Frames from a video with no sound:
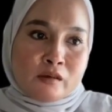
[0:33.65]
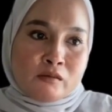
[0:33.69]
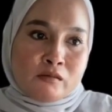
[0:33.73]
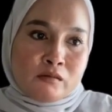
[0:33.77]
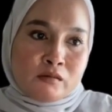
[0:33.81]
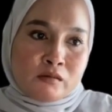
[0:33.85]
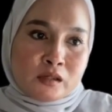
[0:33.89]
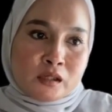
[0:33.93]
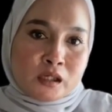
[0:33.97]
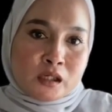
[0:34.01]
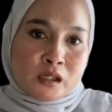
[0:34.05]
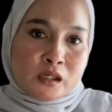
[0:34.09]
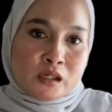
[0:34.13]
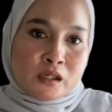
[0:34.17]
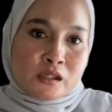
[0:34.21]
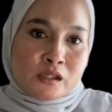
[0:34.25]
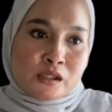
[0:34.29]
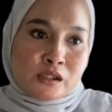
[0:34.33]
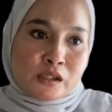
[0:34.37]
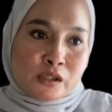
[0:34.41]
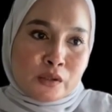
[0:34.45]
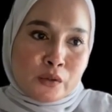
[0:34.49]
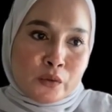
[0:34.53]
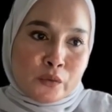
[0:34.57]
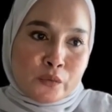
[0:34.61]
Okay,
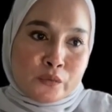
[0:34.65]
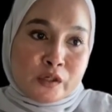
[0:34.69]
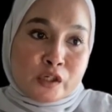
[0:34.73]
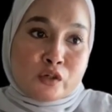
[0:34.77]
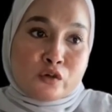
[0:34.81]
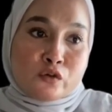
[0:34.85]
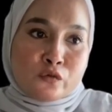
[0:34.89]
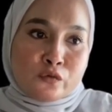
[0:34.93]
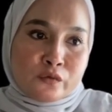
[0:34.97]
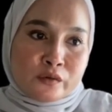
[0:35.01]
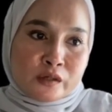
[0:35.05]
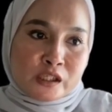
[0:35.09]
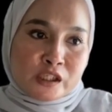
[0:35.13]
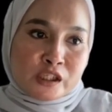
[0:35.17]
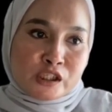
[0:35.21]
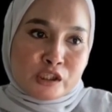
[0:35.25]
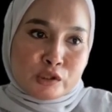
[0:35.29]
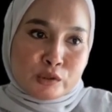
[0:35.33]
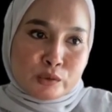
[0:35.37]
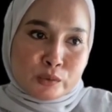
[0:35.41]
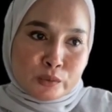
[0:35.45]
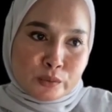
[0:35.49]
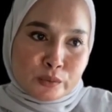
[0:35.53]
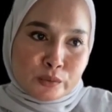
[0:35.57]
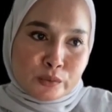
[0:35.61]
so we go first
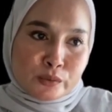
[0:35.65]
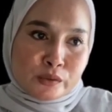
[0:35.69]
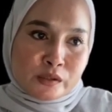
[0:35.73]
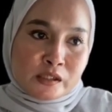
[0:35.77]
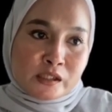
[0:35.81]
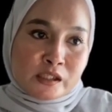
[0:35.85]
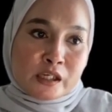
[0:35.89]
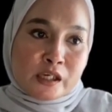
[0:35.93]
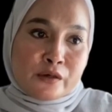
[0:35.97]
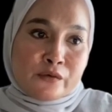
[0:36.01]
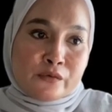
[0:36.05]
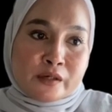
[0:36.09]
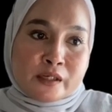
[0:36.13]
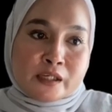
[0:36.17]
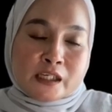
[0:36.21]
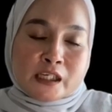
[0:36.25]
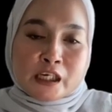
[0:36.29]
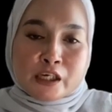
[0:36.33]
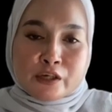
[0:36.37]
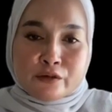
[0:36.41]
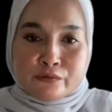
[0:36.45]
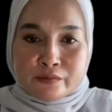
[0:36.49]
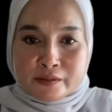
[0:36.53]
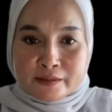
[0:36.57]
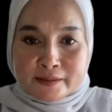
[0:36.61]
to
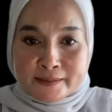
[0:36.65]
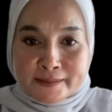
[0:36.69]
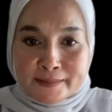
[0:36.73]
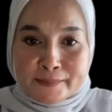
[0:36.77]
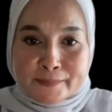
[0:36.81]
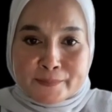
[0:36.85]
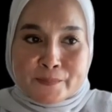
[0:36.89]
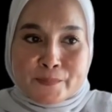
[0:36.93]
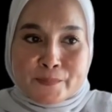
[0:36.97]
7-Eleven.